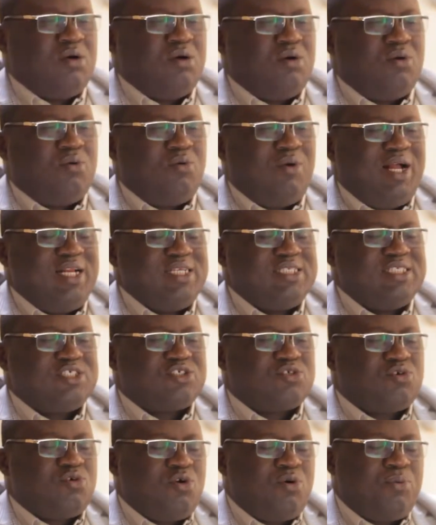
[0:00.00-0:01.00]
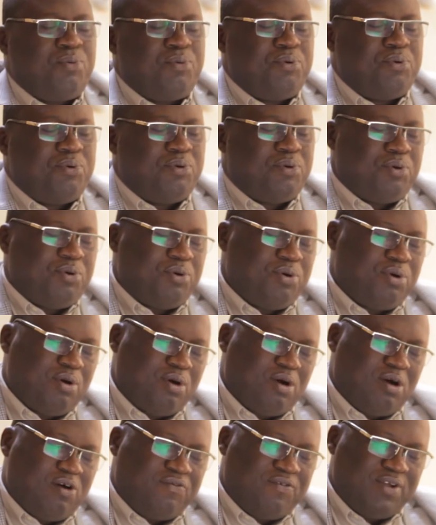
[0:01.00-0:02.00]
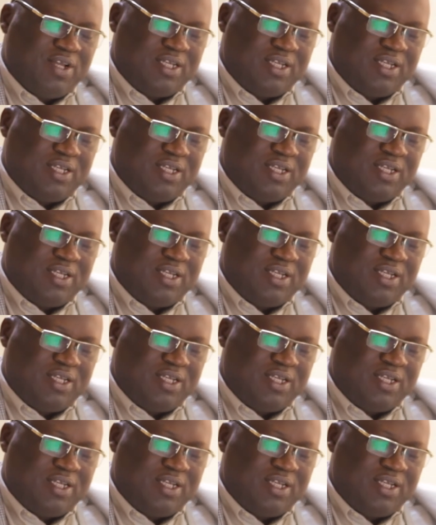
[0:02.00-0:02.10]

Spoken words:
Well, the scope of the